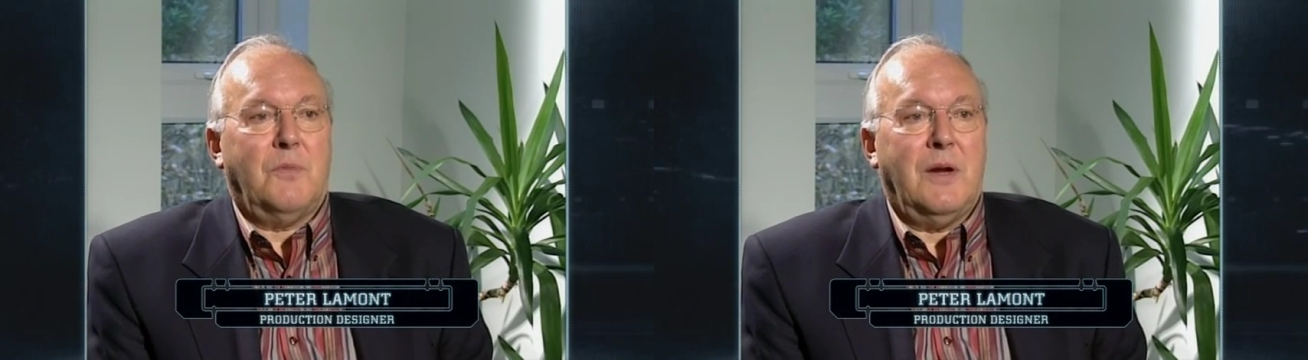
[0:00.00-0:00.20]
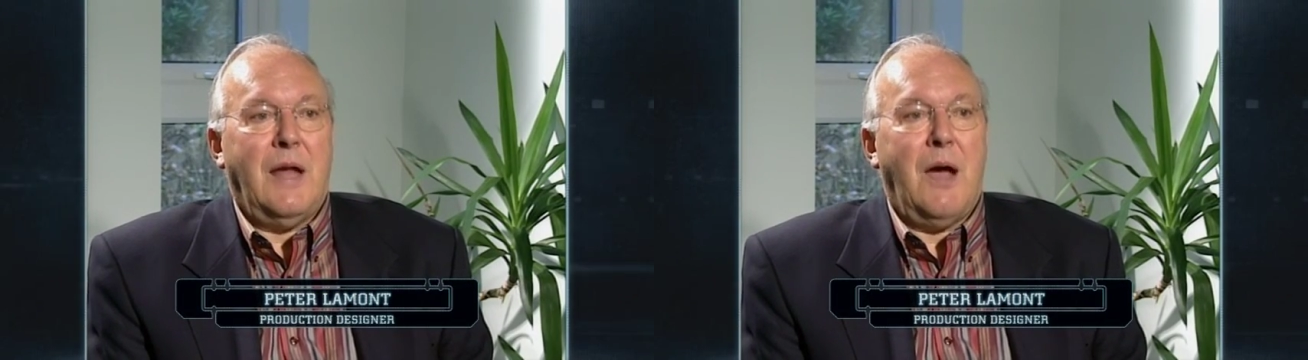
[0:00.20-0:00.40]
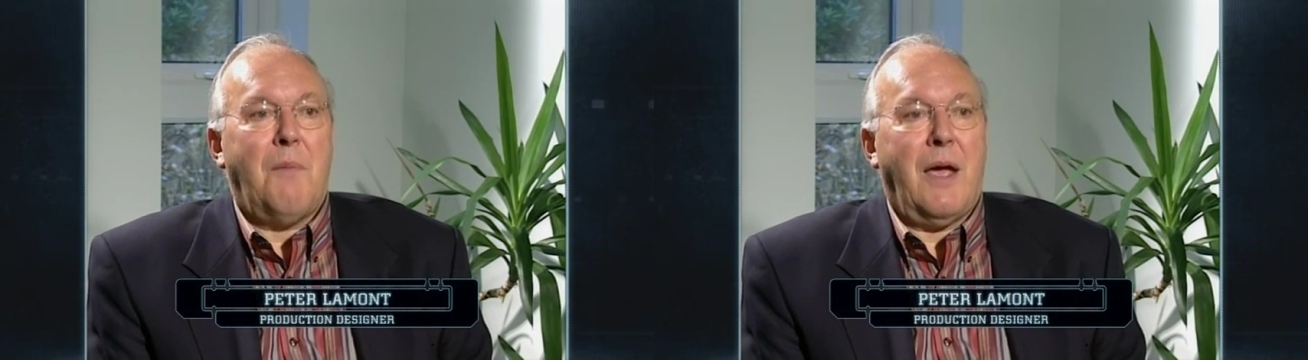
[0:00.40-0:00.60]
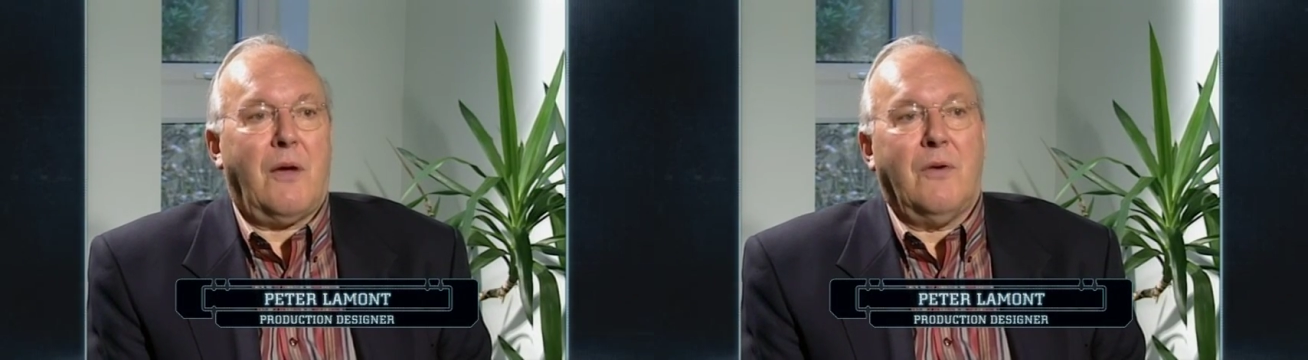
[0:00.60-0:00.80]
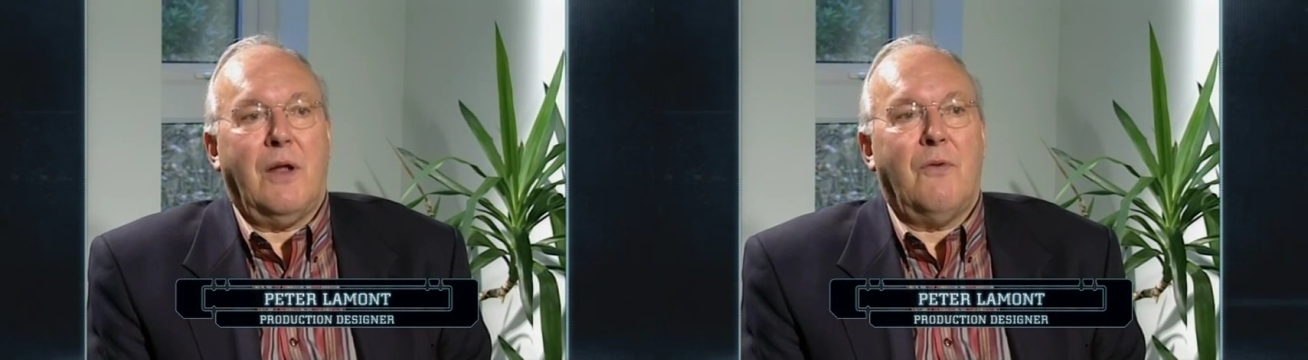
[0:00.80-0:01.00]
We're now back
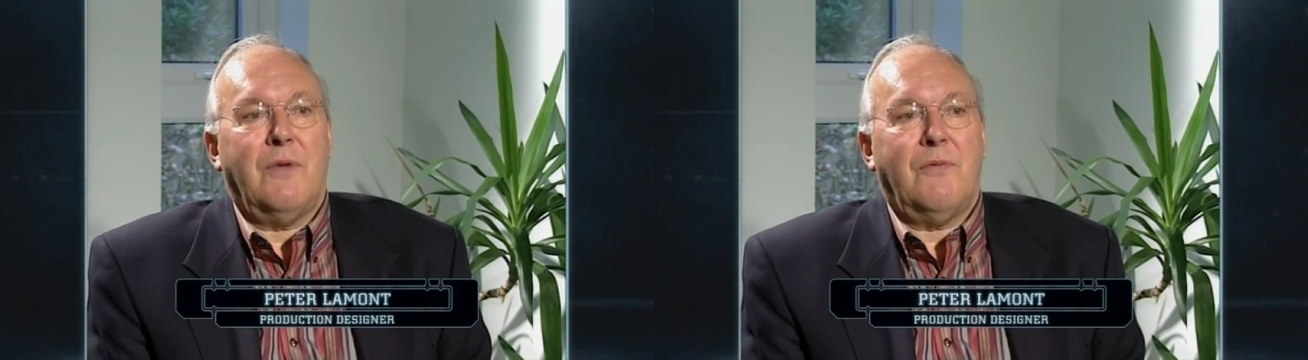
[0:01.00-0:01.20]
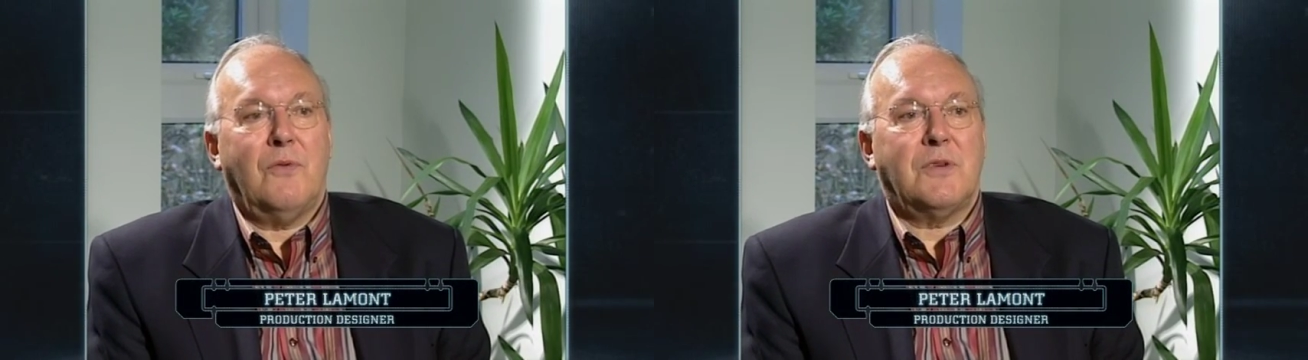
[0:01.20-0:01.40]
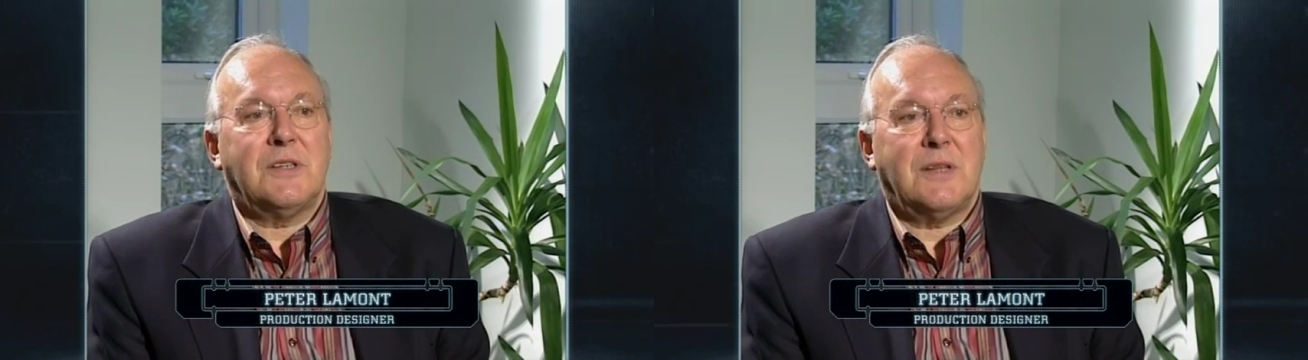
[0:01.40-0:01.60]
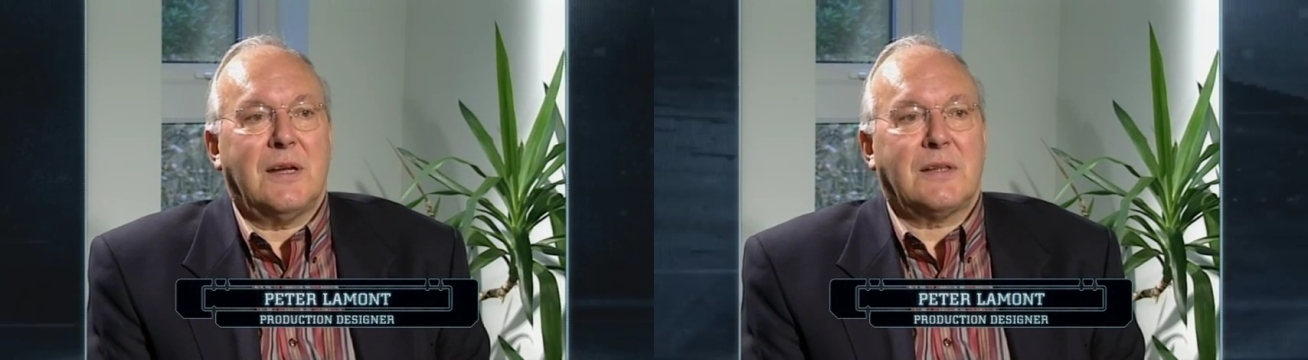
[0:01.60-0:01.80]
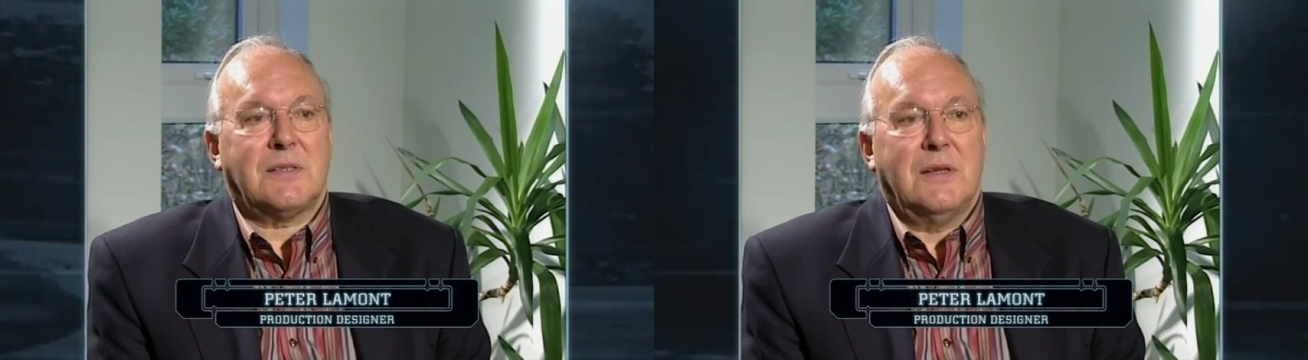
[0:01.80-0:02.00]
on
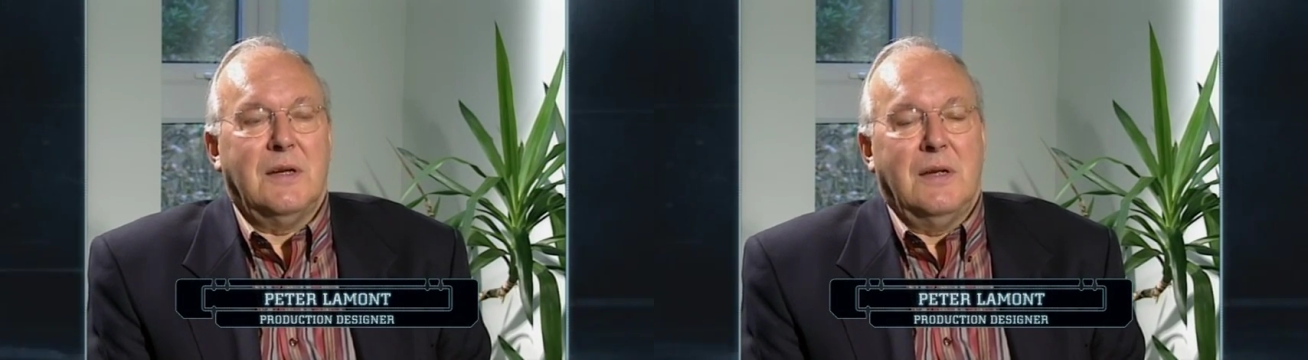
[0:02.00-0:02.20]
LV46,